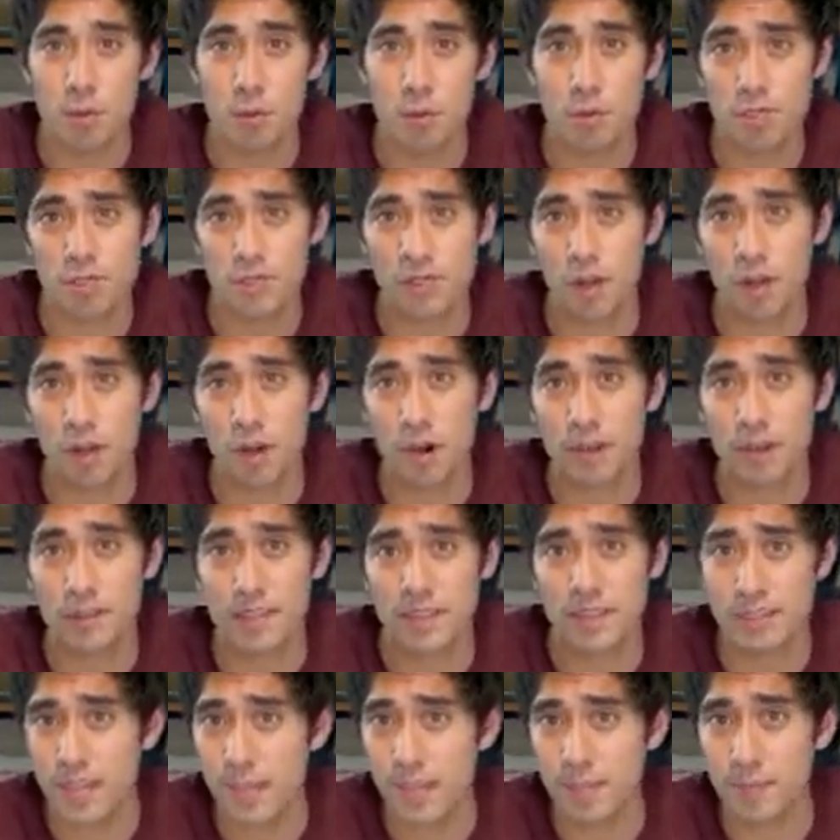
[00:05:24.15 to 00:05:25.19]
was the card
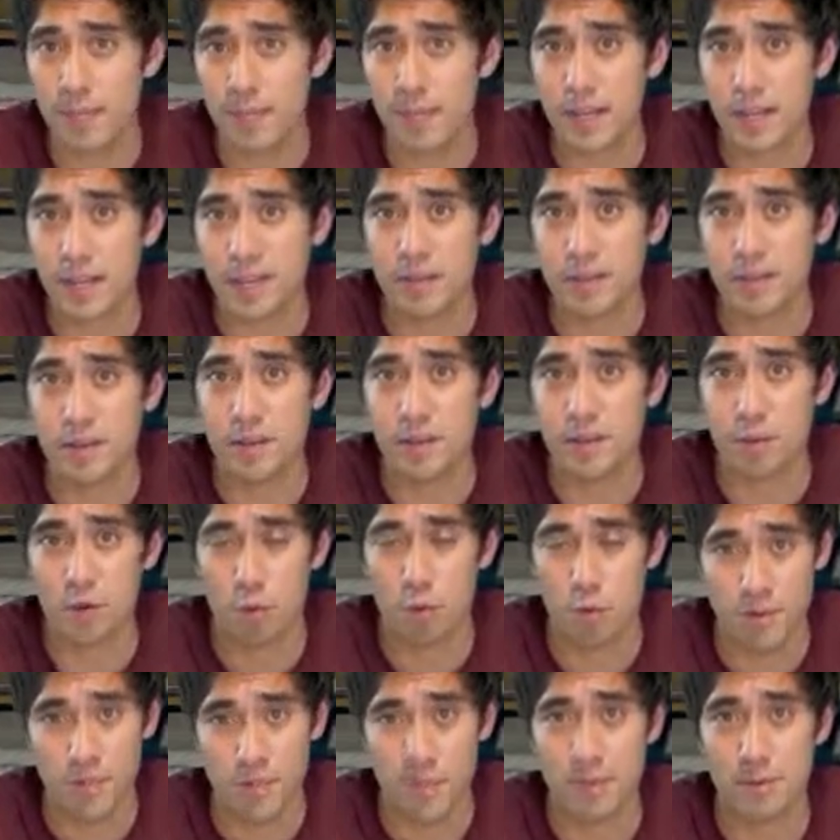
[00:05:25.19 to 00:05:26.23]
that they picked
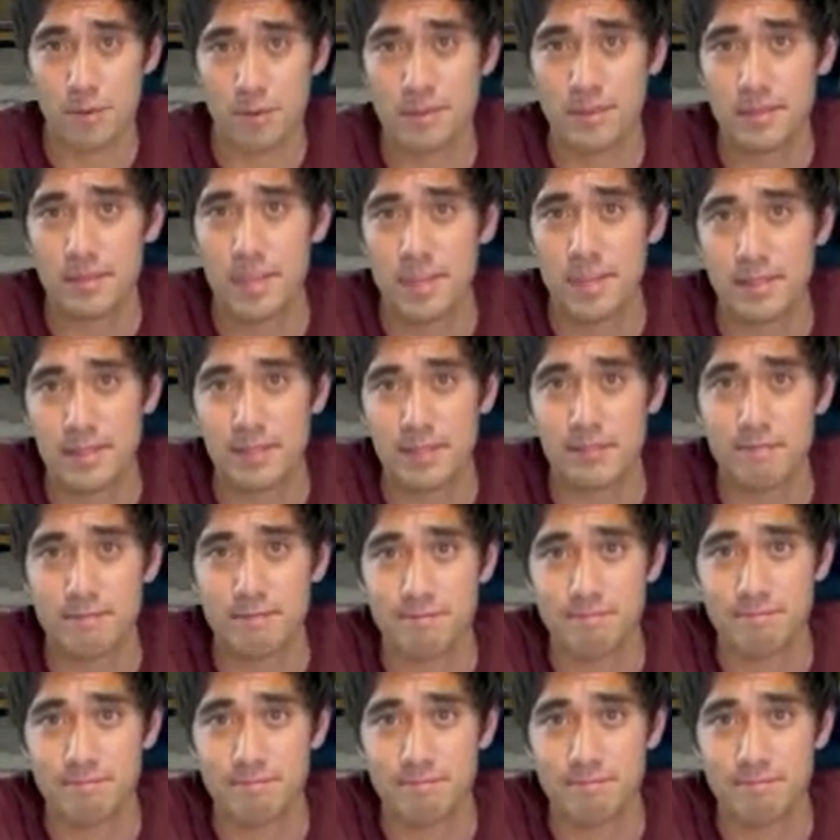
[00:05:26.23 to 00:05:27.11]
or that you selected.